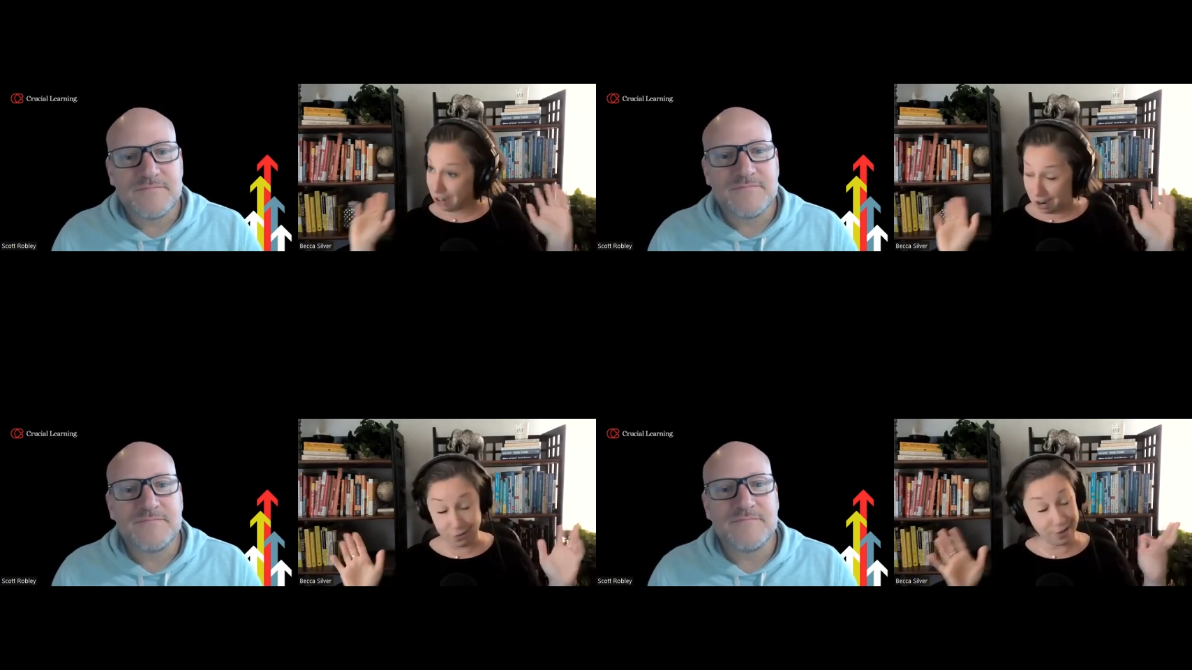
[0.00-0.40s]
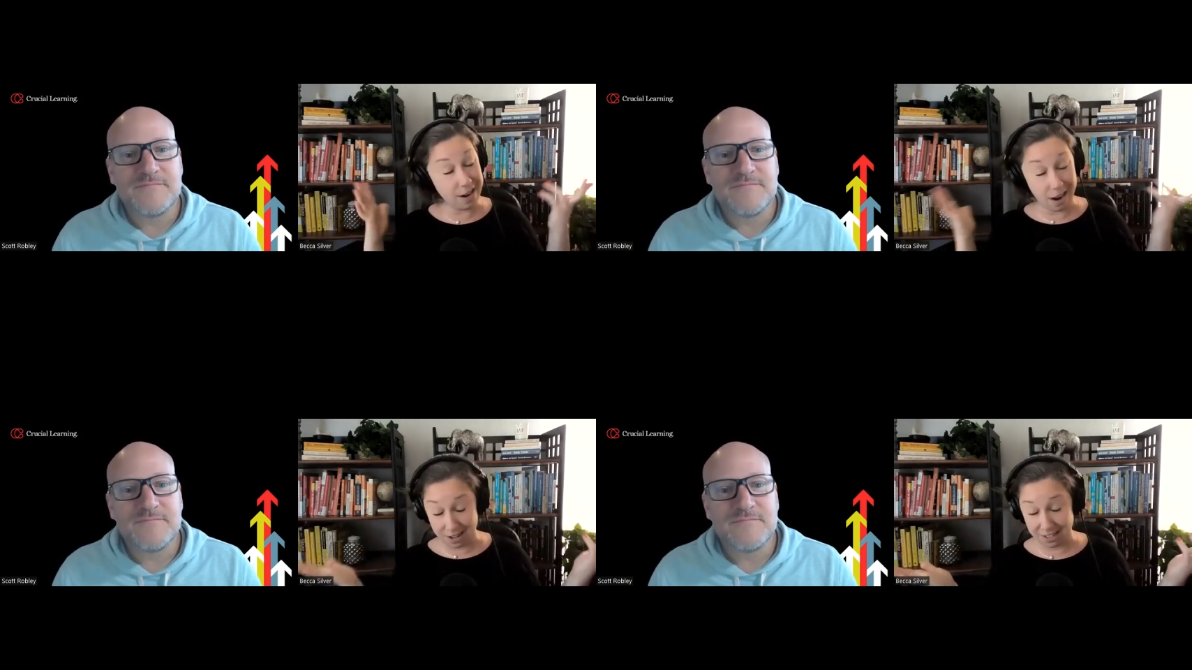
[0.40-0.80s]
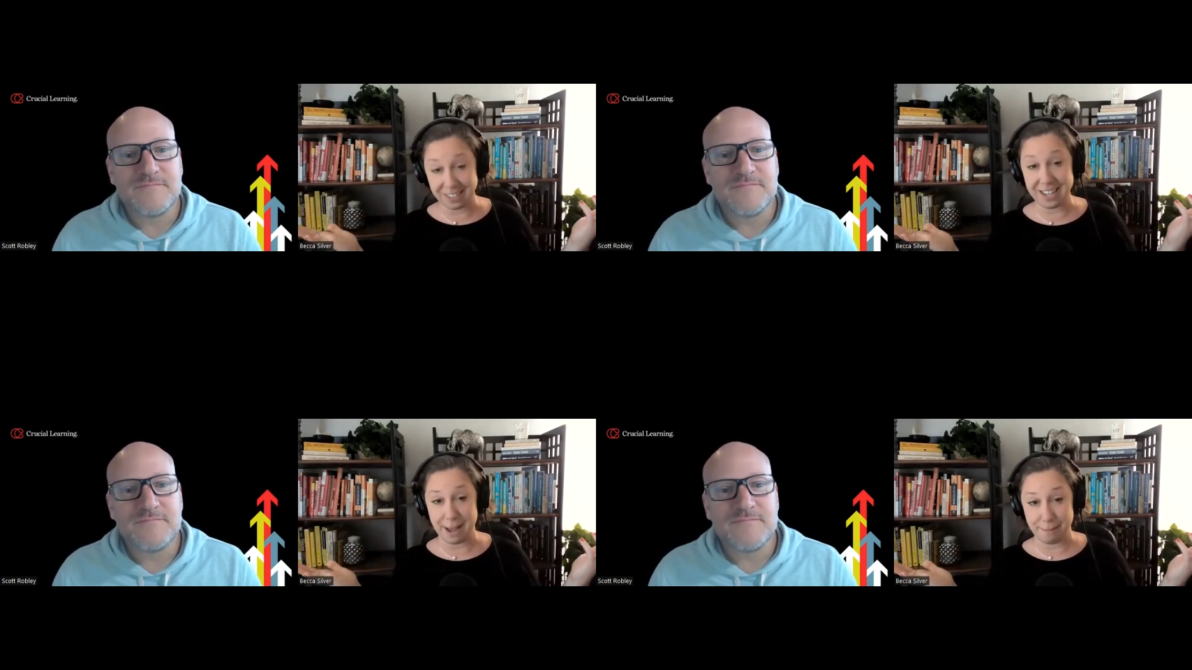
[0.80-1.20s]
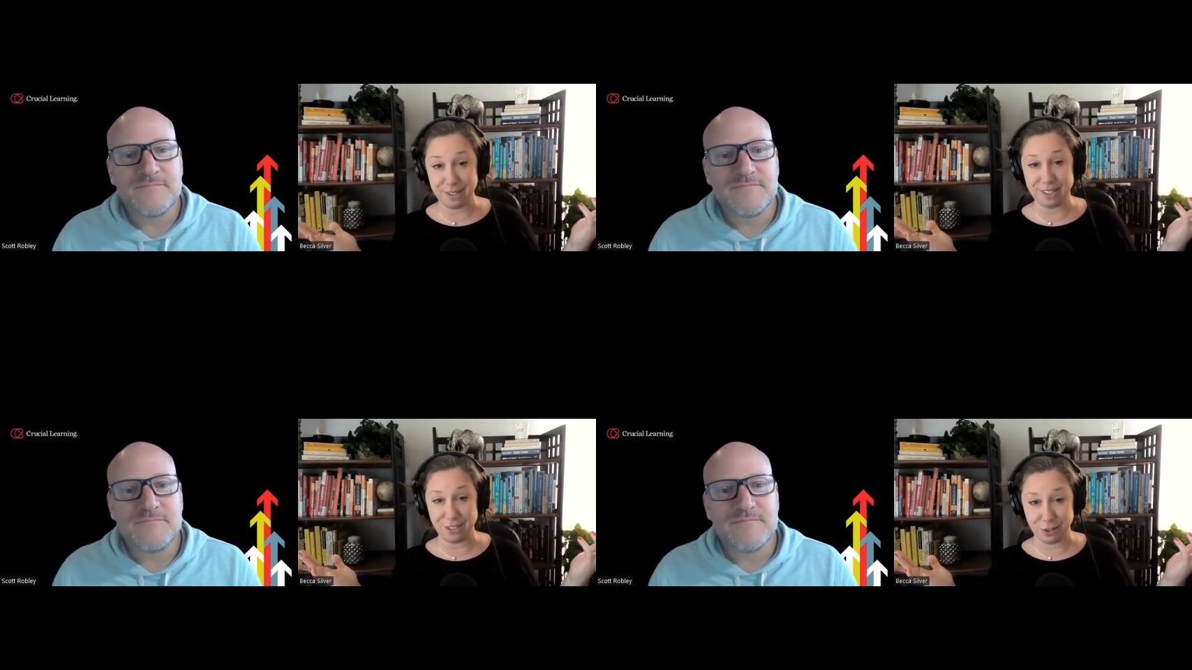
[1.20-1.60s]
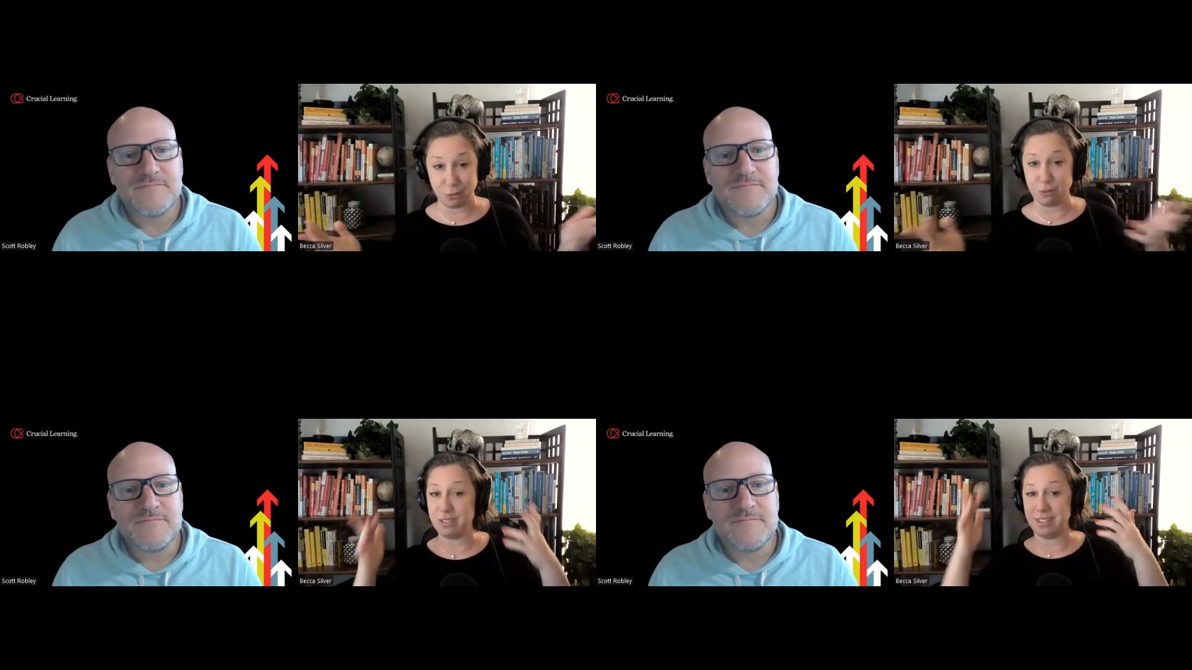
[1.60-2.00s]
Speaker 1: which often honestly happens
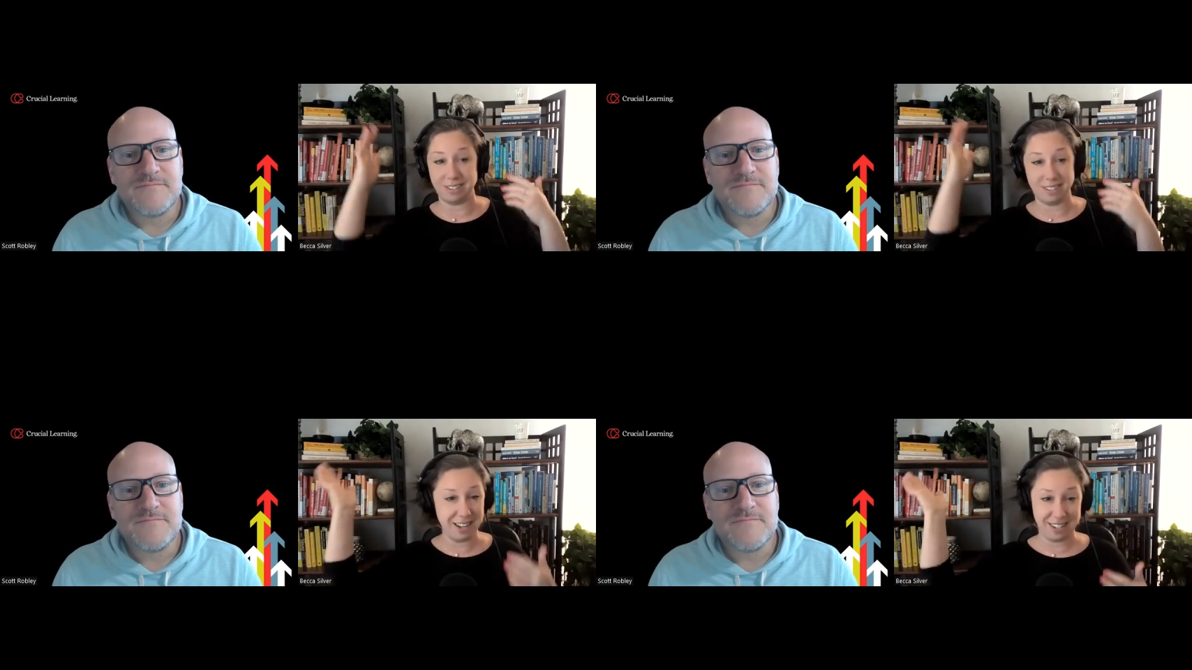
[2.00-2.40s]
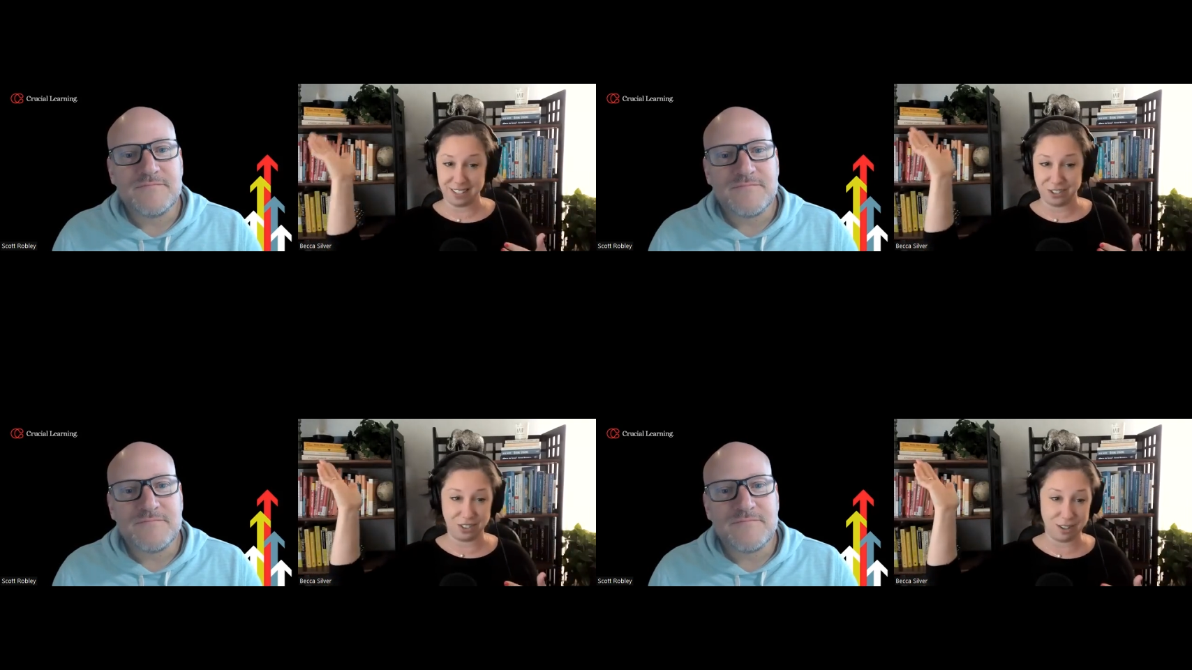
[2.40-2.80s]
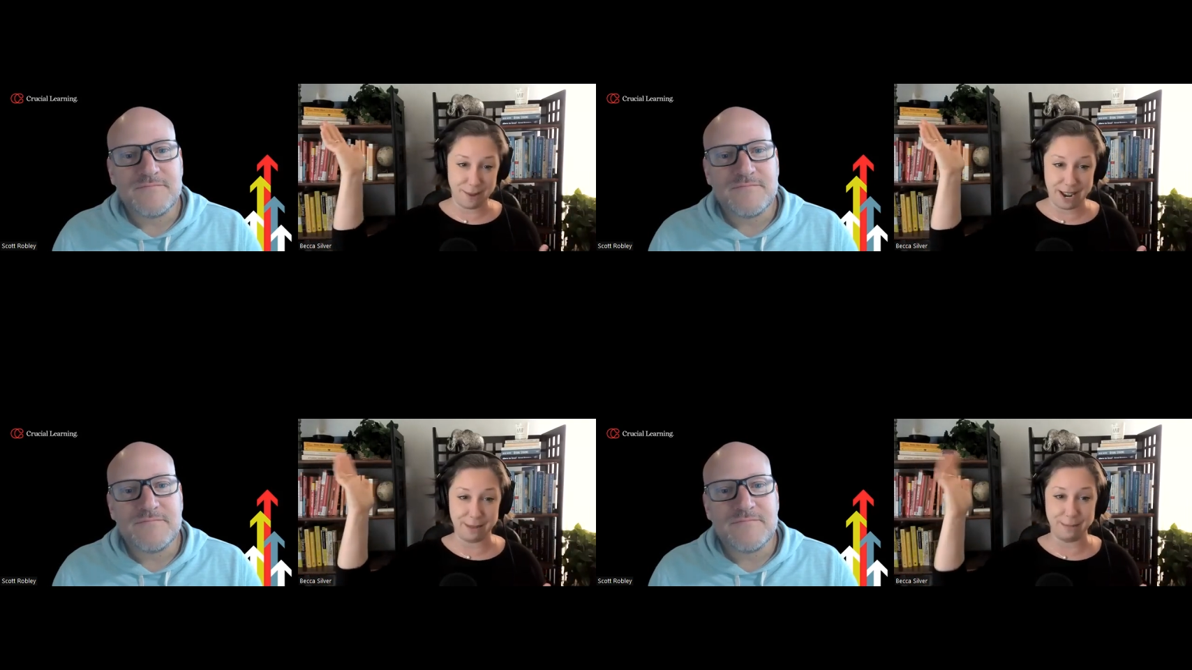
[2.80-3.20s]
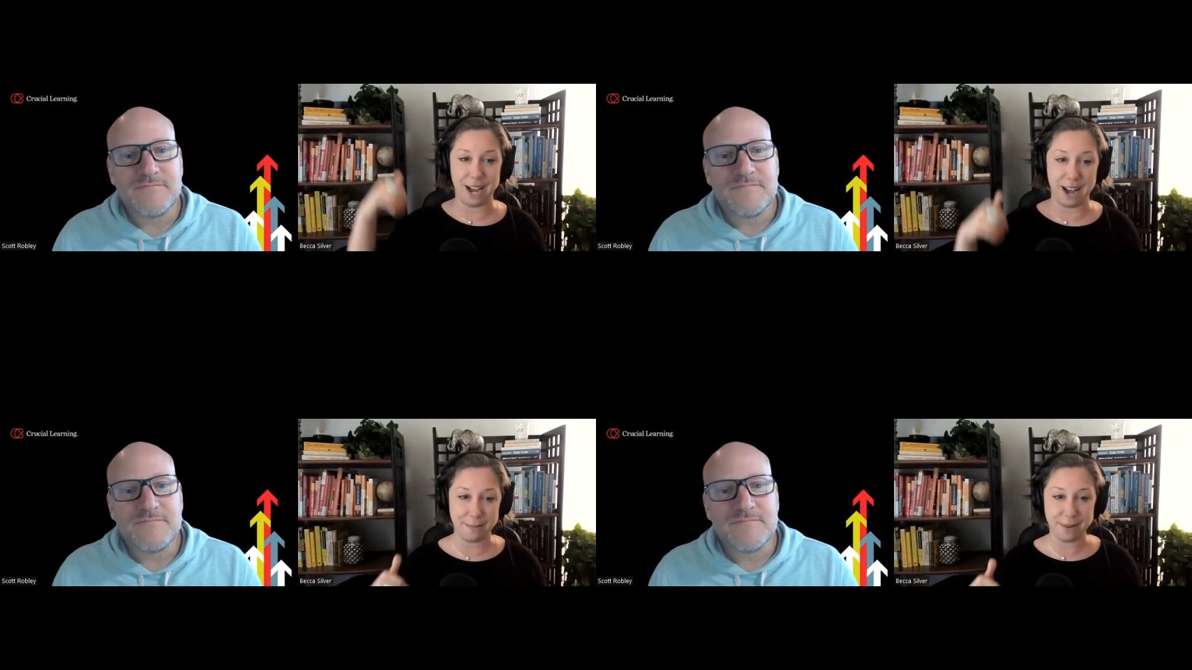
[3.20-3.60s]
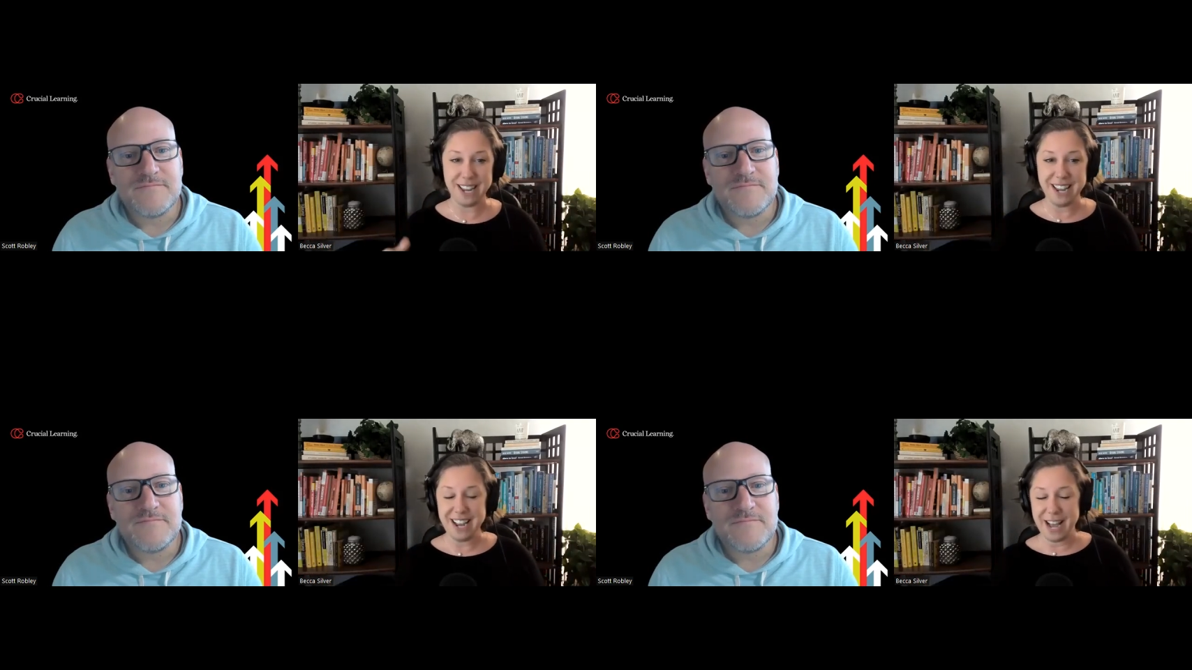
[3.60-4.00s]
in schools because decisions are made up
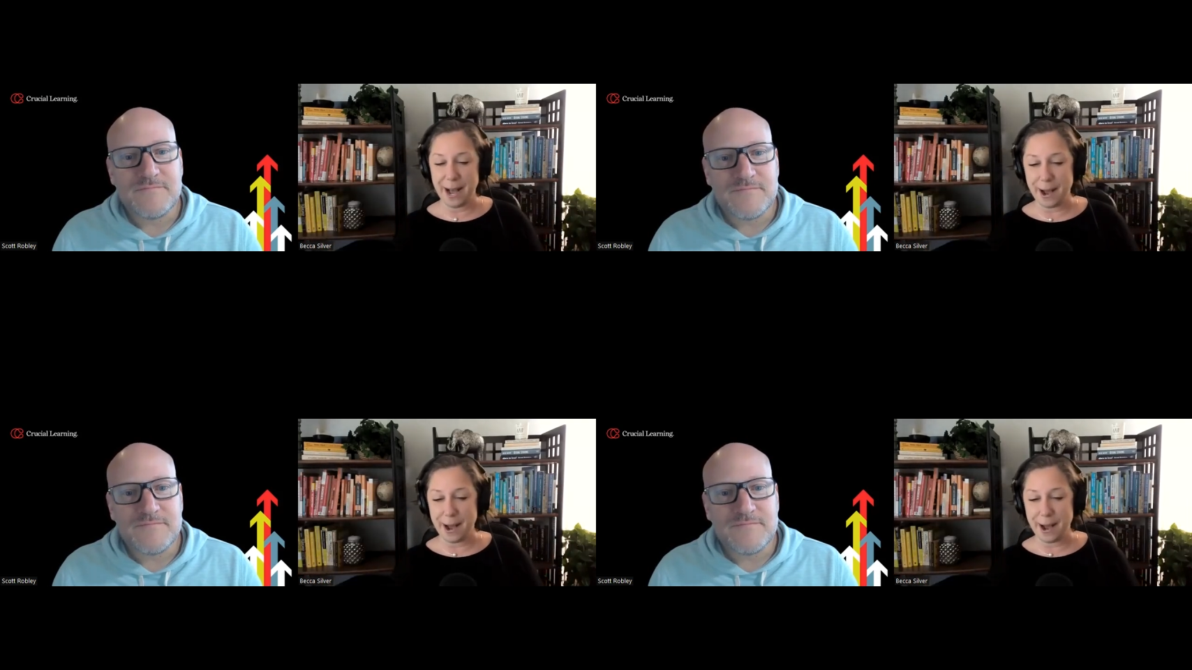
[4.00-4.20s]
top.